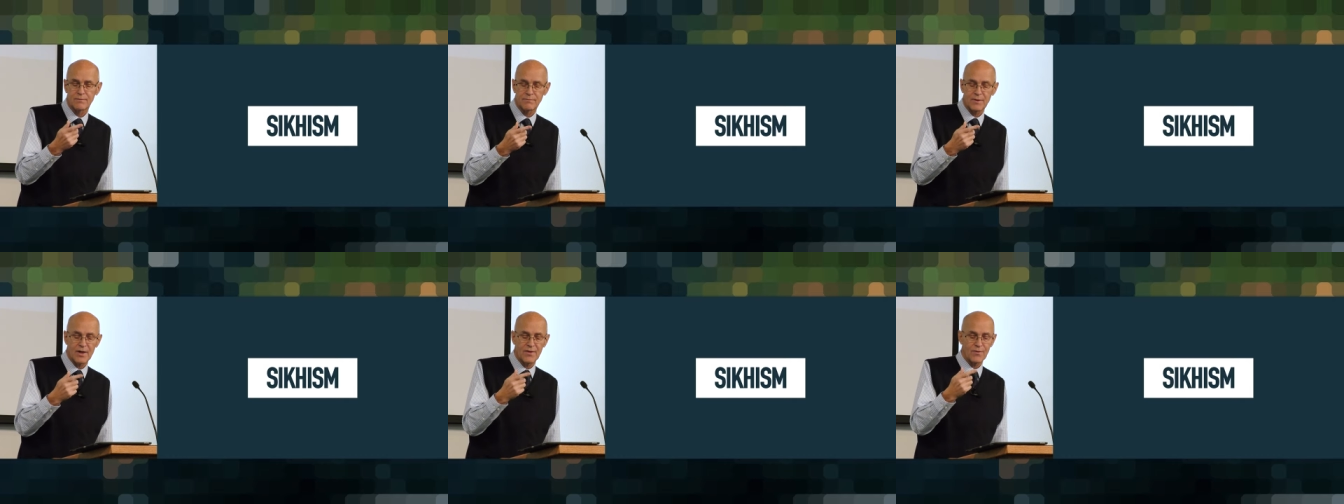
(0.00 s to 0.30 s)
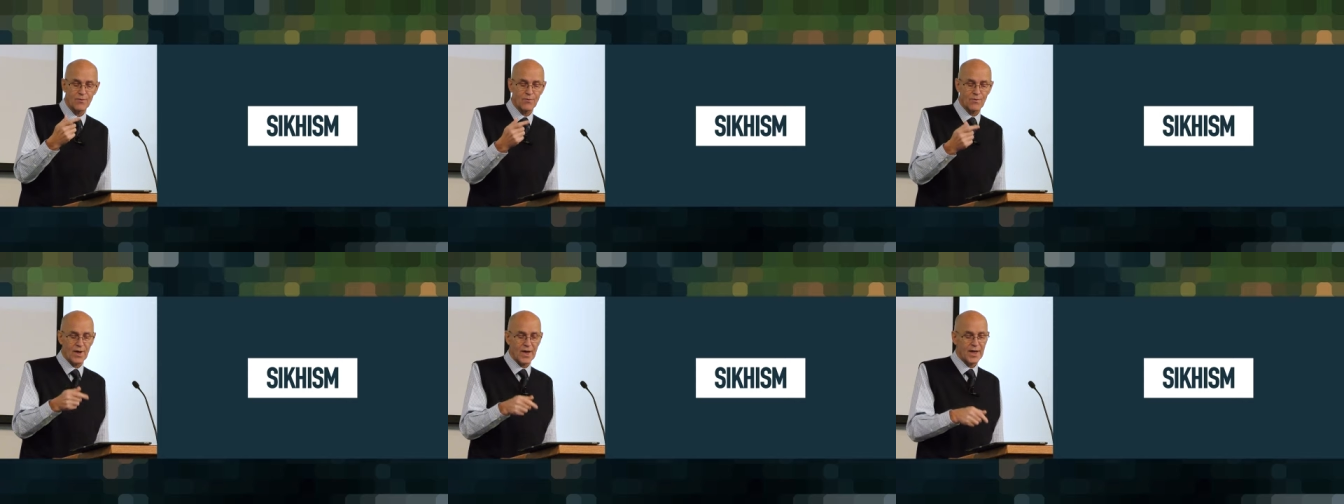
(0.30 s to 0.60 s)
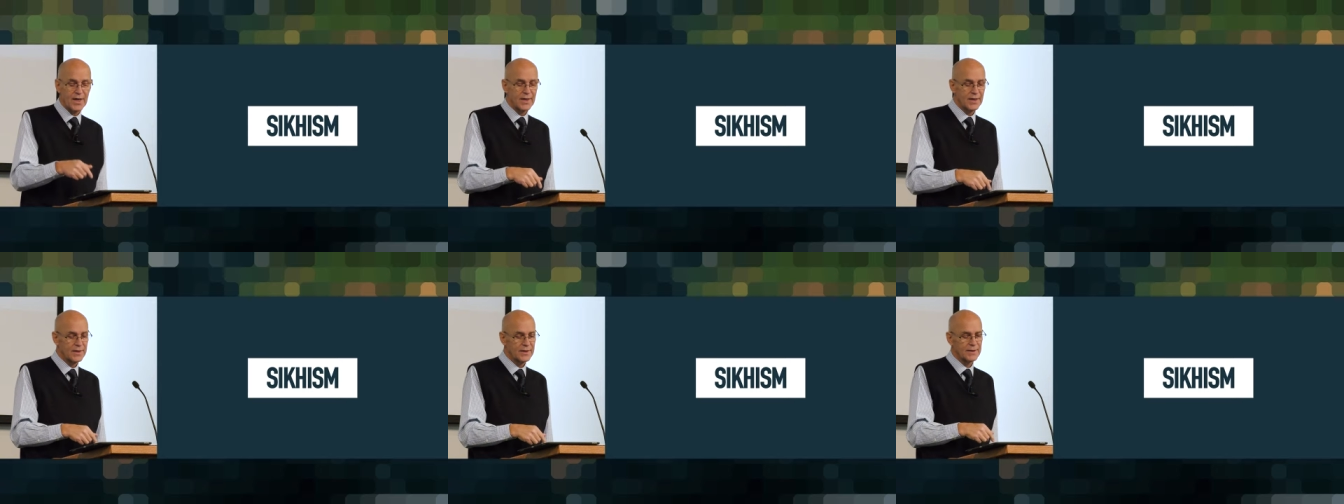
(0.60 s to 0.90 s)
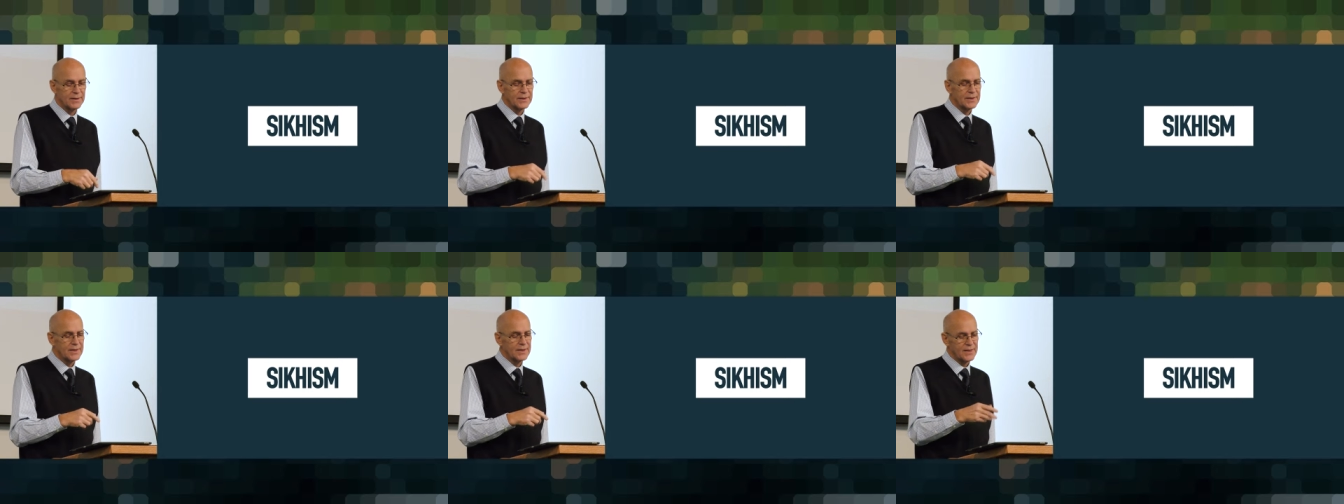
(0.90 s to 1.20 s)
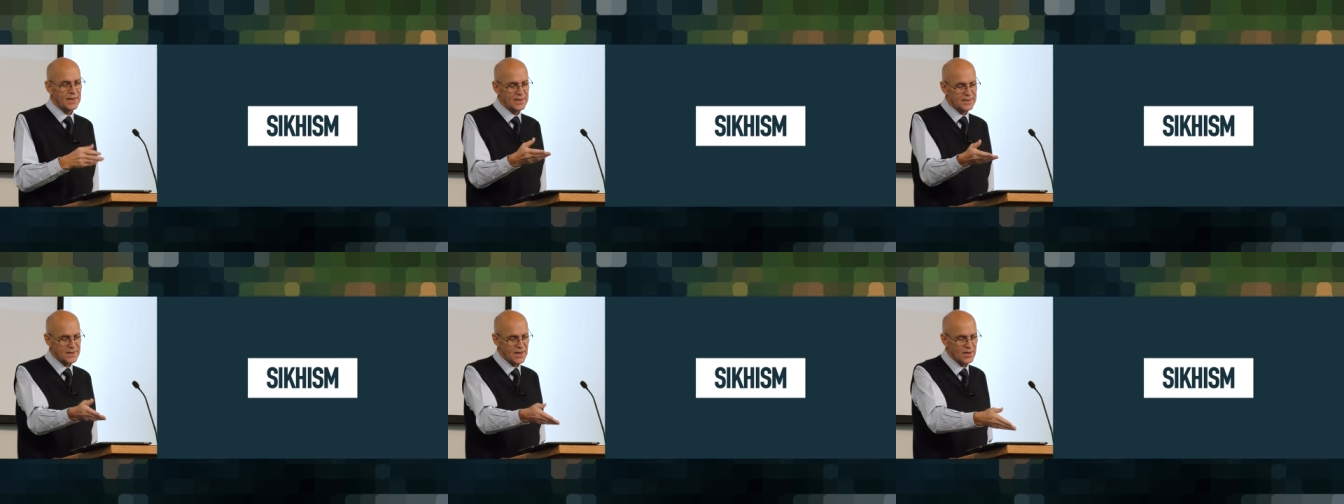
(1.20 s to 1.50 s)
by the way,
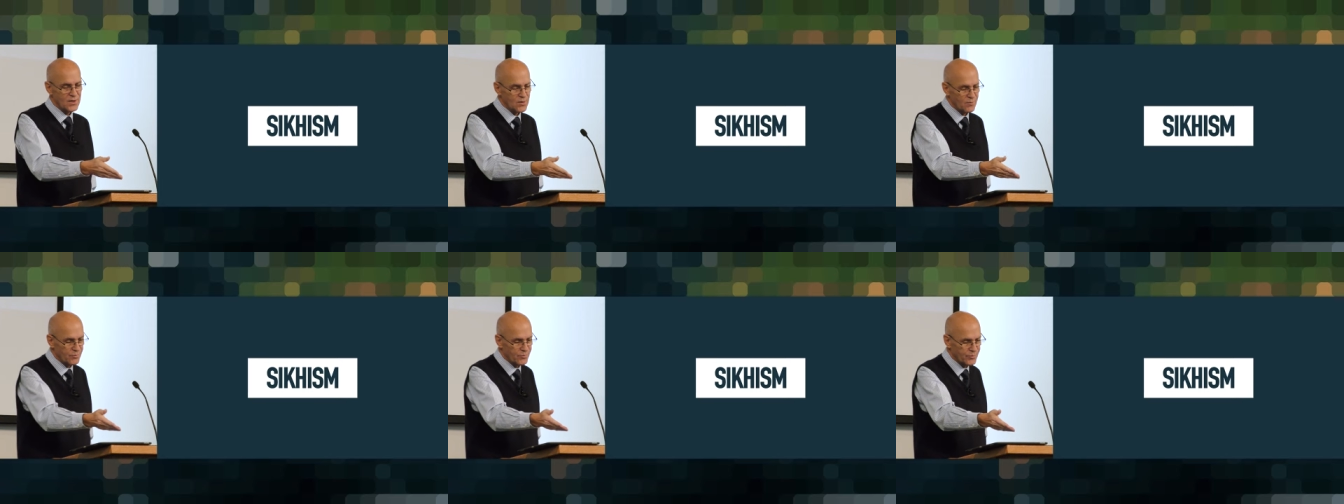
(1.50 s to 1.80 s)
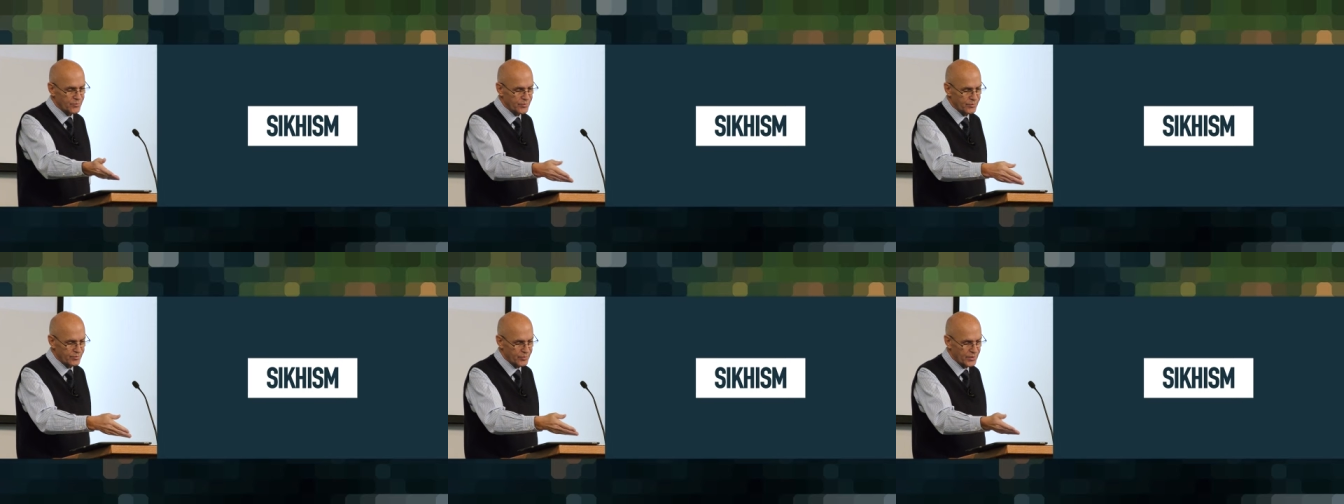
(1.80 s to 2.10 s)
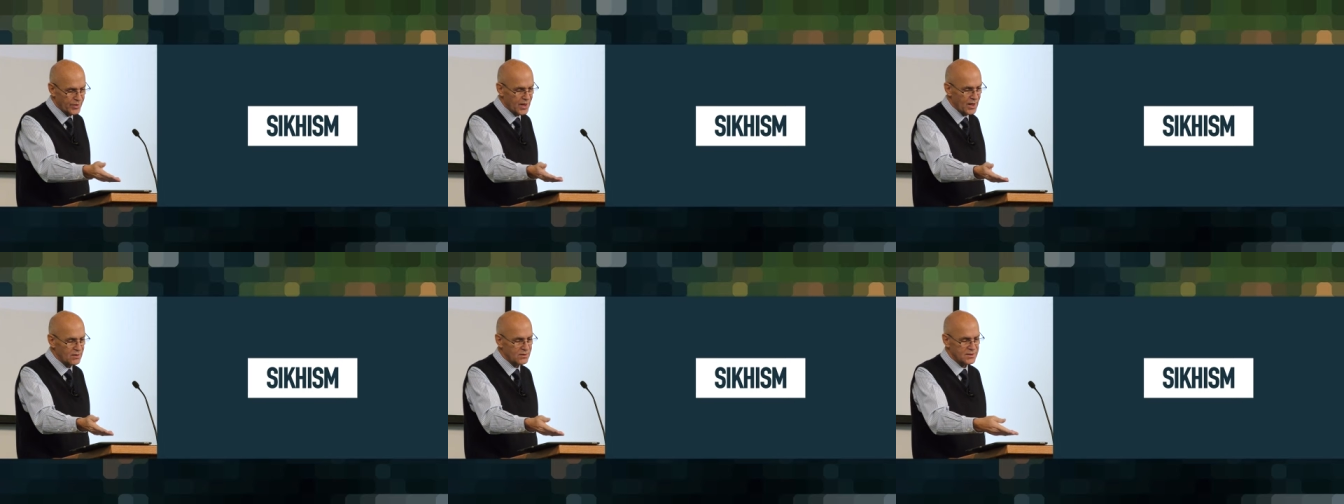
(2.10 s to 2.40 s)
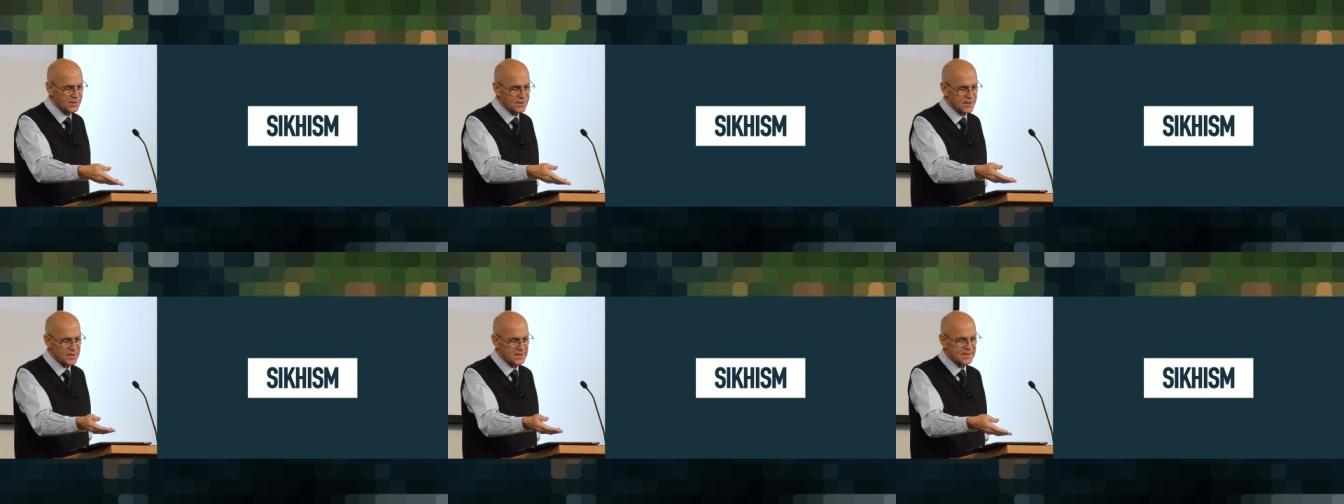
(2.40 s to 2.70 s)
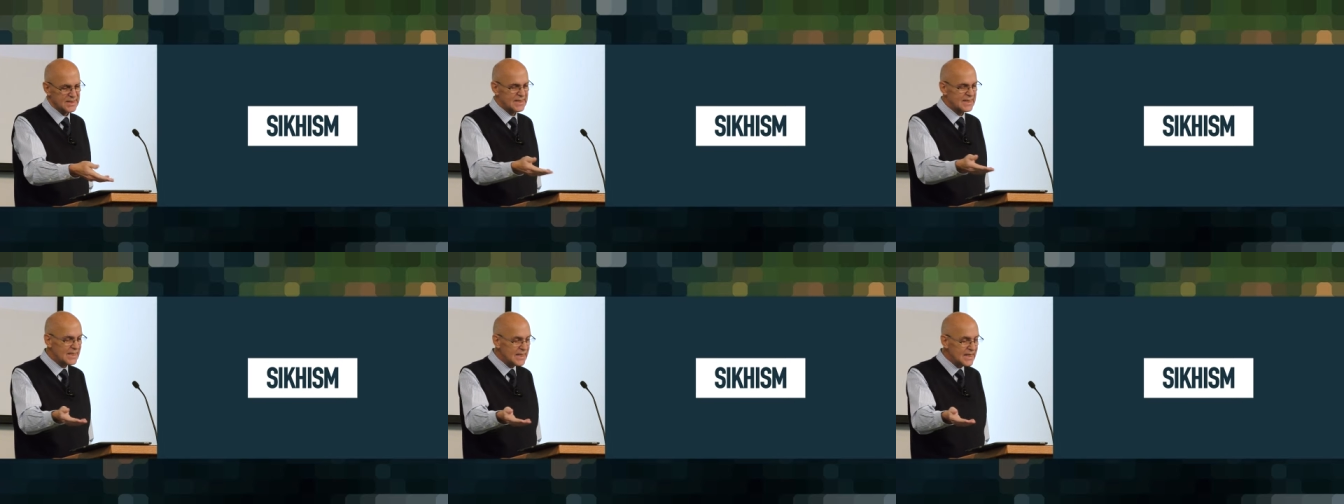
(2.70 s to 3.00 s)
that's how you pronounce
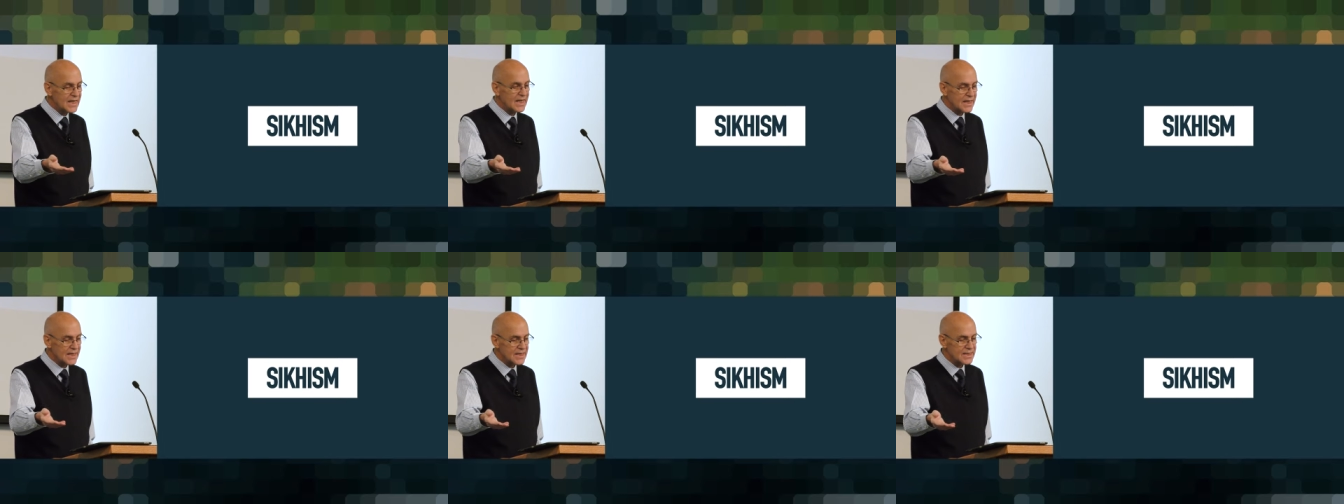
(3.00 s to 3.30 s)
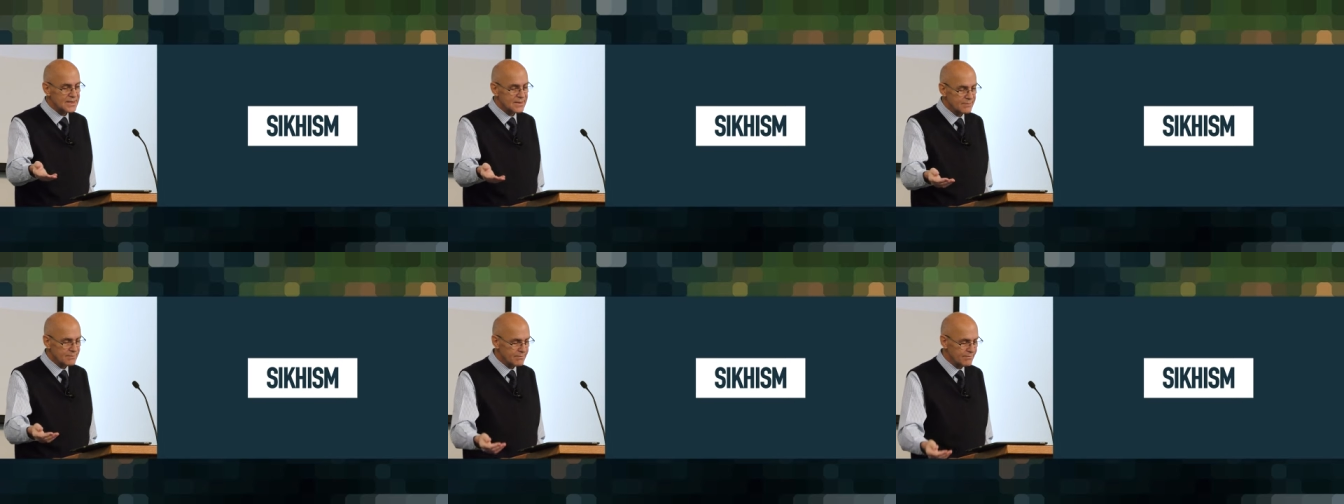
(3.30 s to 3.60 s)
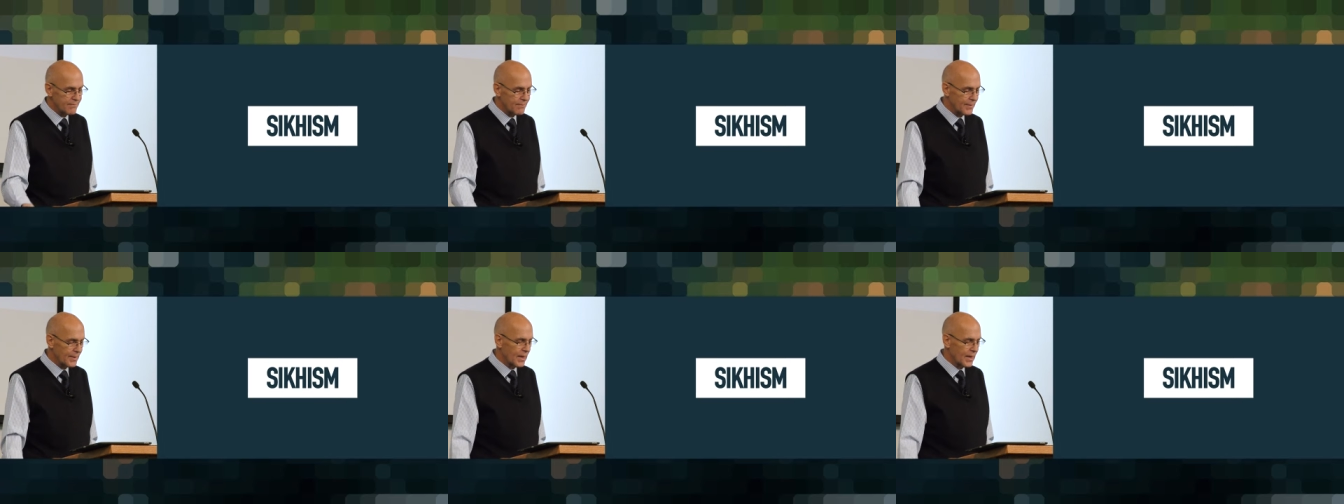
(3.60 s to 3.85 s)
this, Sikhism,